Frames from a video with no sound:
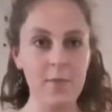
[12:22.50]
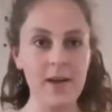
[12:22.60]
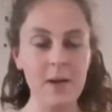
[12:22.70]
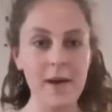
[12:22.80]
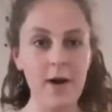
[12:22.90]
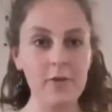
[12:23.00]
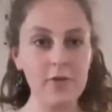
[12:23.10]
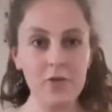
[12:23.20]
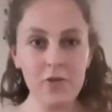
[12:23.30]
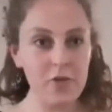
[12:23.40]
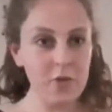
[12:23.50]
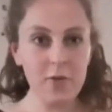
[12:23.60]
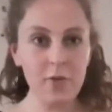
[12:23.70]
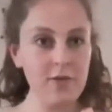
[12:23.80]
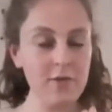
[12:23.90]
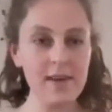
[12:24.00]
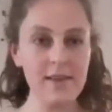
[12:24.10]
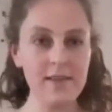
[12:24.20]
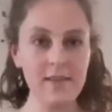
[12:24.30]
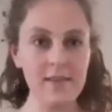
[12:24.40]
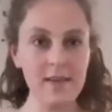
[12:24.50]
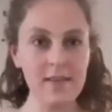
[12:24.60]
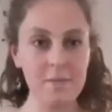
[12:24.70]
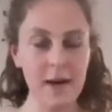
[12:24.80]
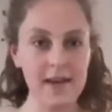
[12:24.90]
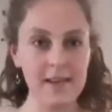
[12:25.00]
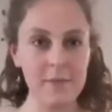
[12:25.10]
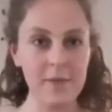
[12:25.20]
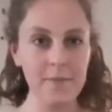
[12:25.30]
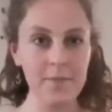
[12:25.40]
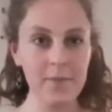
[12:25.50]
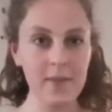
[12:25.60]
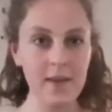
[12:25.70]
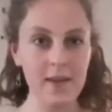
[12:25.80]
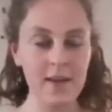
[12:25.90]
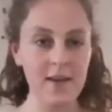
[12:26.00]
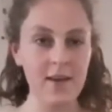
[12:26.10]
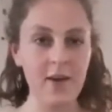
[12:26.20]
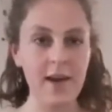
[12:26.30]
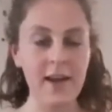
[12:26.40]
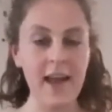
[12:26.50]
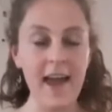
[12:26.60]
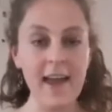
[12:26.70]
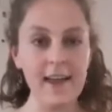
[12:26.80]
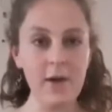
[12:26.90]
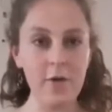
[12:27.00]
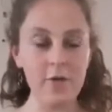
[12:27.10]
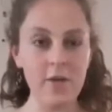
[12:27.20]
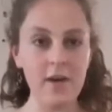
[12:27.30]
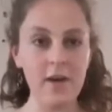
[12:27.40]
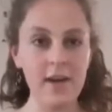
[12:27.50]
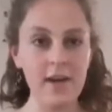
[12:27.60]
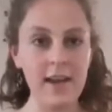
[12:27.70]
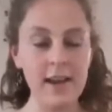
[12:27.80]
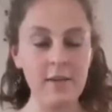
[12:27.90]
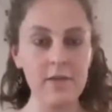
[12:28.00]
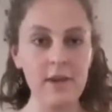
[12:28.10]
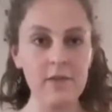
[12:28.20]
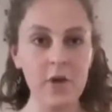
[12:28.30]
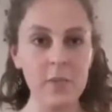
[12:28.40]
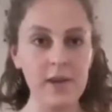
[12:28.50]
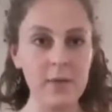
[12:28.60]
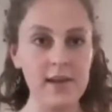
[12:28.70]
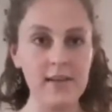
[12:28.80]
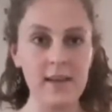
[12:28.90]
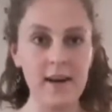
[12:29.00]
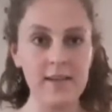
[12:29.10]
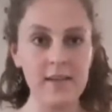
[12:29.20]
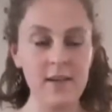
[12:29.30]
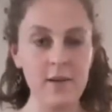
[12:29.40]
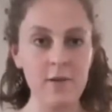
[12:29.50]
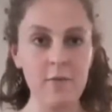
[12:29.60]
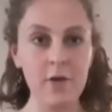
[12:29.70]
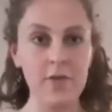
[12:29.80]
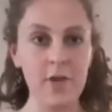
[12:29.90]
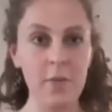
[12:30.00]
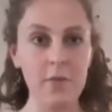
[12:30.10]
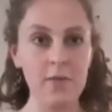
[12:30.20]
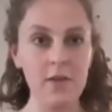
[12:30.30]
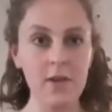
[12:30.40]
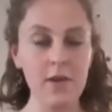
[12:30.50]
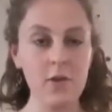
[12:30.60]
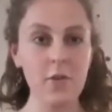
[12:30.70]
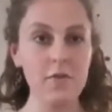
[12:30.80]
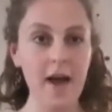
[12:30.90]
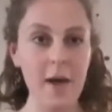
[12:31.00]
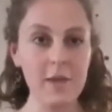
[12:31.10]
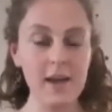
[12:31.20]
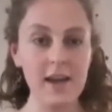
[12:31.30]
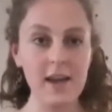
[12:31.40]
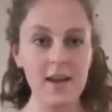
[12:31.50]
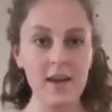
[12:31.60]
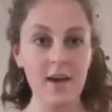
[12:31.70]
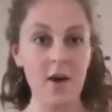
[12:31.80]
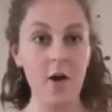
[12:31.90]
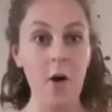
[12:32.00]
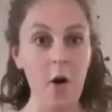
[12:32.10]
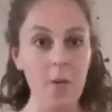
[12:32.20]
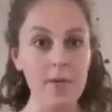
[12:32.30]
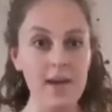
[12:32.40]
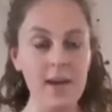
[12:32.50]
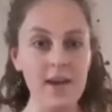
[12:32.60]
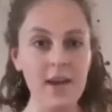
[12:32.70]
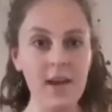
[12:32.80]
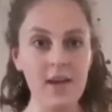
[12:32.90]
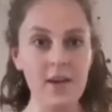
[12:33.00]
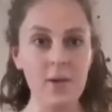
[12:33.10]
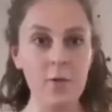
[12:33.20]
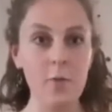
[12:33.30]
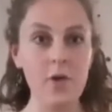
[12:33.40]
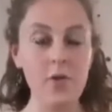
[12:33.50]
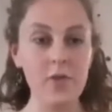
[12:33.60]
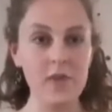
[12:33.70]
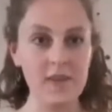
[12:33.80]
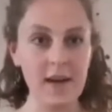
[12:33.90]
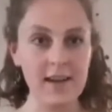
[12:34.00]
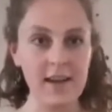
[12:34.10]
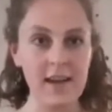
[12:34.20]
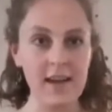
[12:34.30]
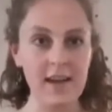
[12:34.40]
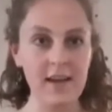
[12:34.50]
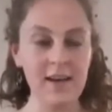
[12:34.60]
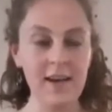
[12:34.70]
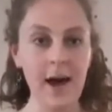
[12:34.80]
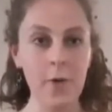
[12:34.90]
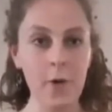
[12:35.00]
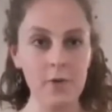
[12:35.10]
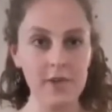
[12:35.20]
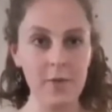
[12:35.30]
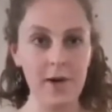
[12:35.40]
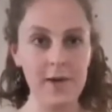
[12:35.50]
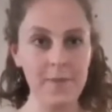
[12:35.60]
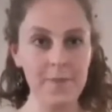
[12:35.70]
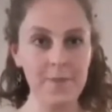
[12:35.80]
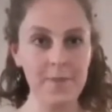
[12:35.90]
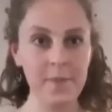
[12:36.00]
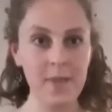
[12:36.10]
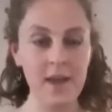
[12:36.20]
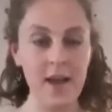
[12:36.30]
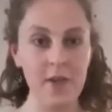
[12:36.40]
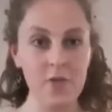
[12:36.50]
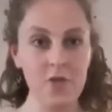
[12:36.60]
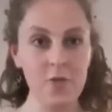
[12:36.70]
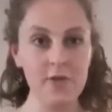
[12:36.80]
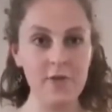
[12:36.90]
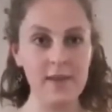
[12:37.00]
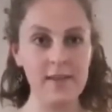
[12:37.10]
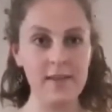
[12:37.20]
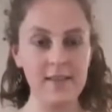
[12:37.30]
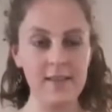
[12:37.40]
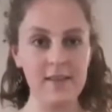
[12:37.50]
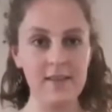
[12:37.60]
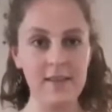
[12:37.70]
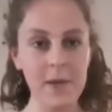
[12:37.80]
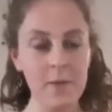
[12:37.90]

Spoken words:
in about 2 or 3 sentences maximum, and in any of the topics we discussed. For example, your family, a hobby, what you study, how old you are, in 2 or 3 sentences.